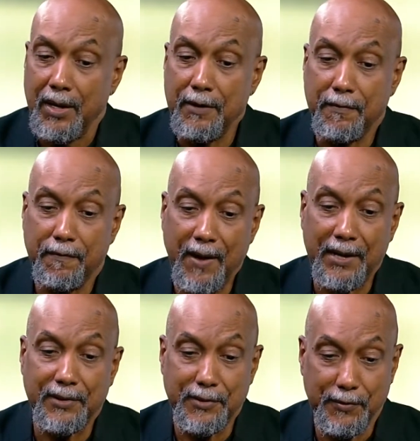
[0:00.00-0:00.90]

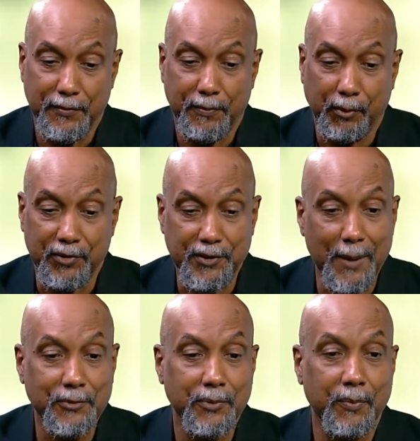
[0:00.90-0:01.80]
effective
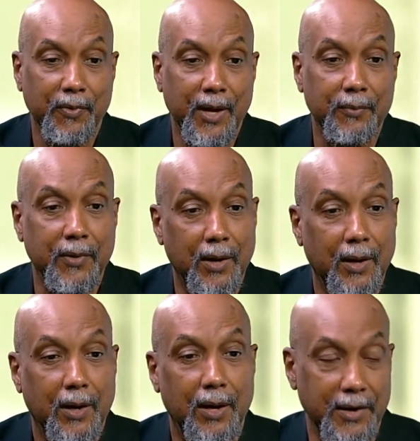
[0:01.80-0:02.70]
perception that
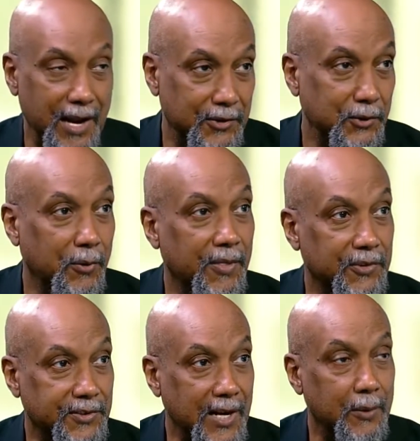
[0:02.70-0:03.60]
NATO and
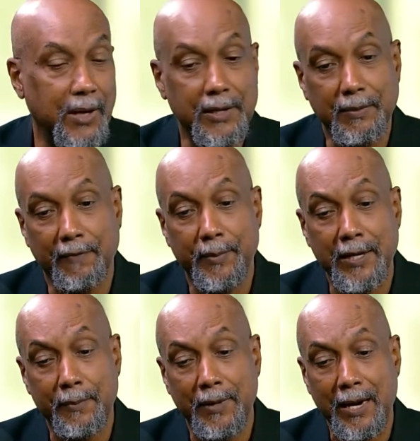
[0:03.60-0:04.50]
the state have
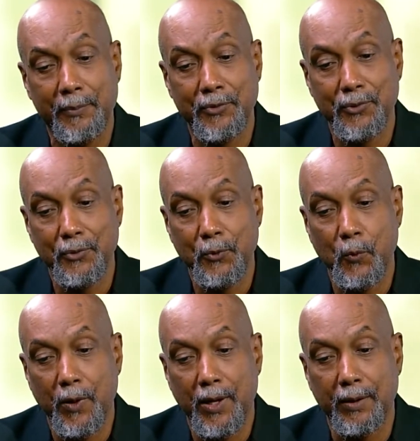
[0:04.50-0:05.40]
been able
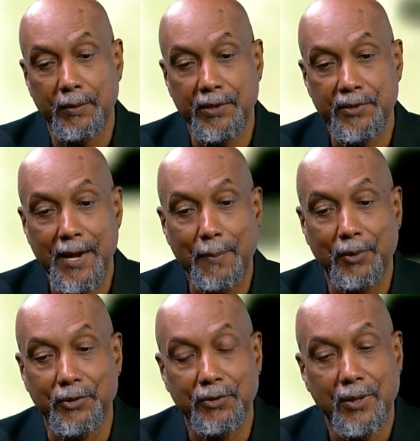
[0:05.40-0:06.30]
to
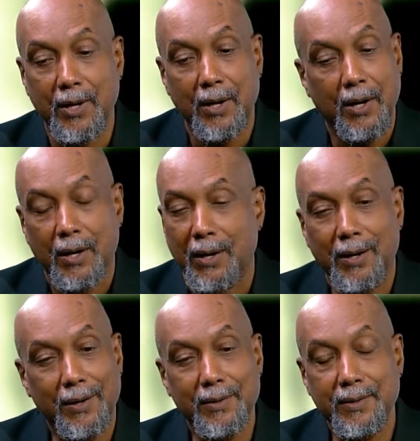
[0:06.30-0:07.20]
establish.
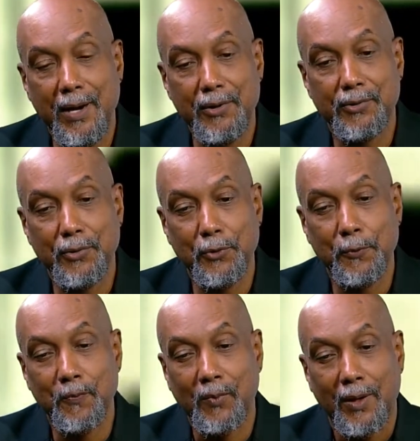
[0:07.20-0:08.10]
NATO.